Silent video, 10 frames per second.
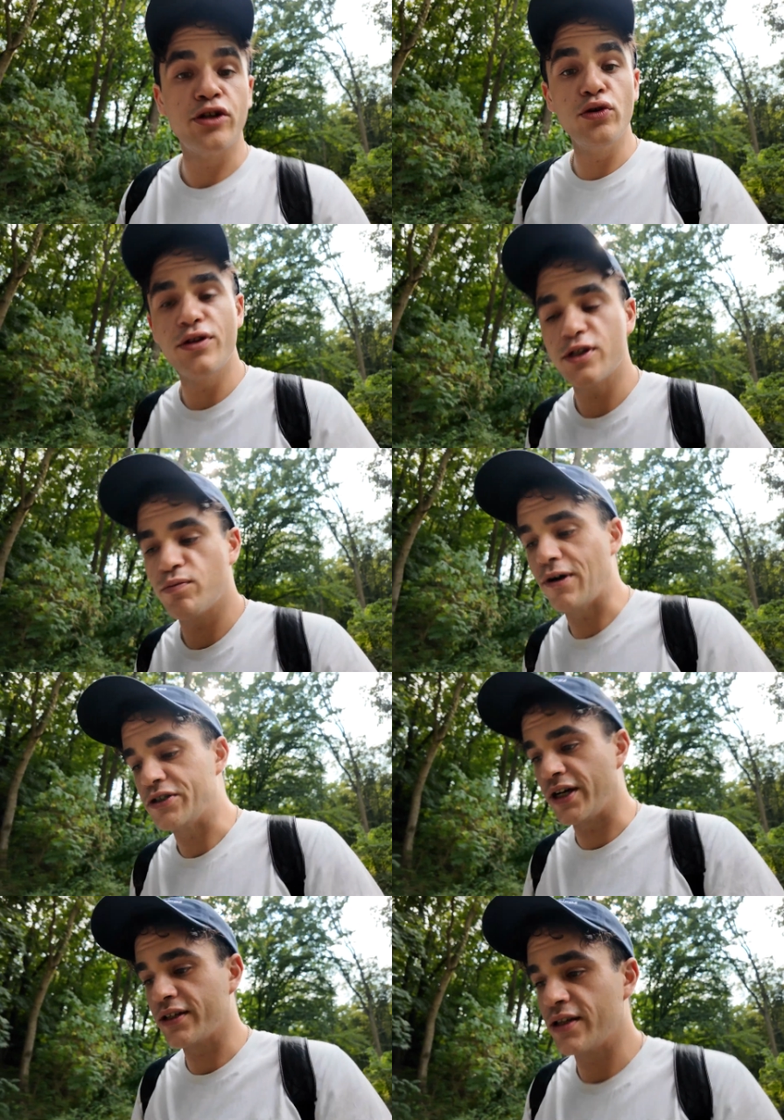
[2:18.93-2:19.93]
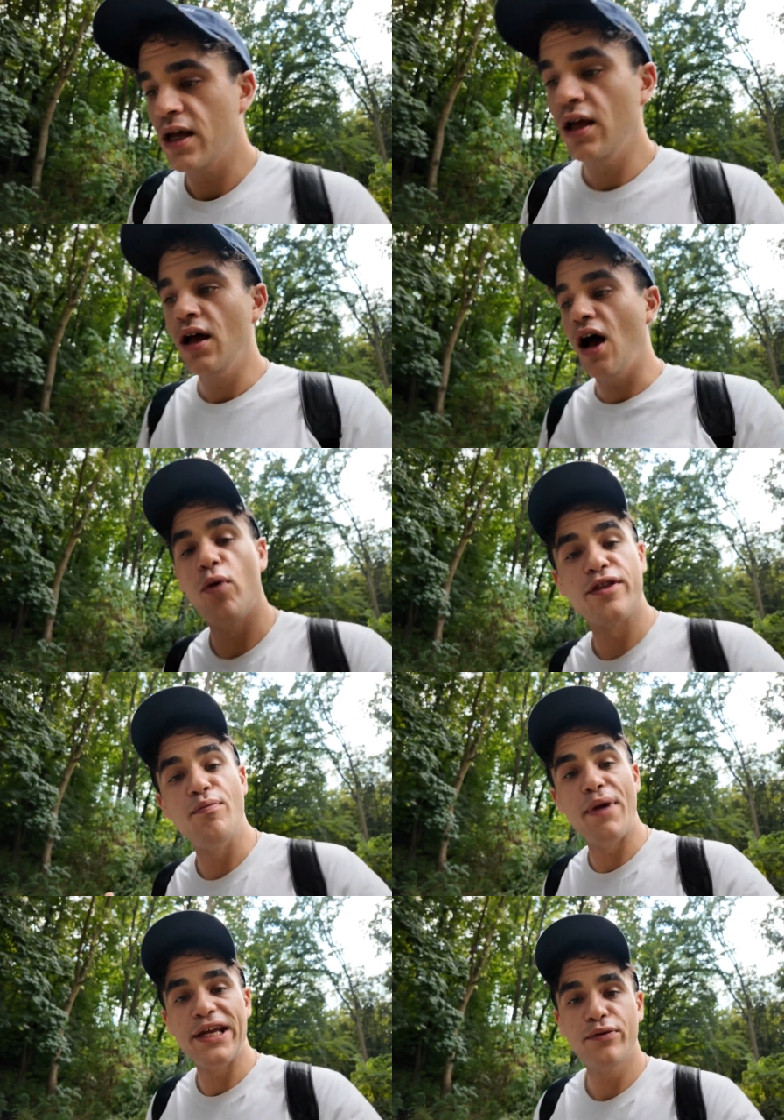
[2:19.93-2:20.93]
I do this project. One of
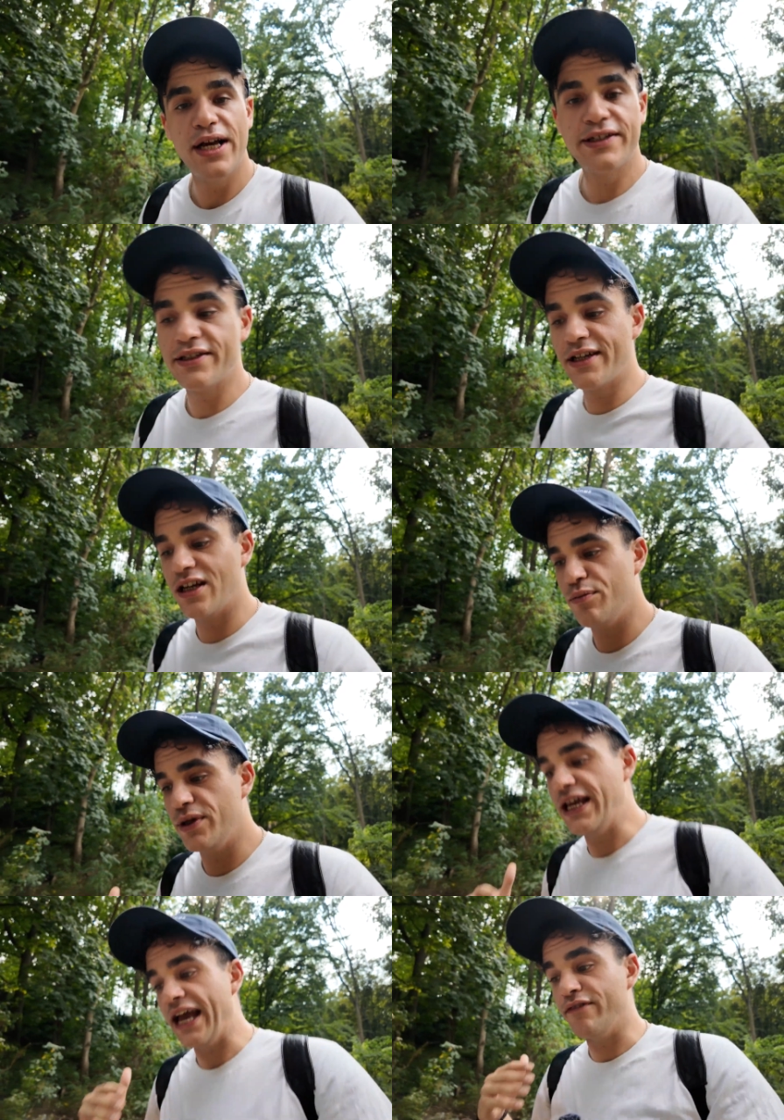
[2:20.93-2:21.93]
the main ways is gonna be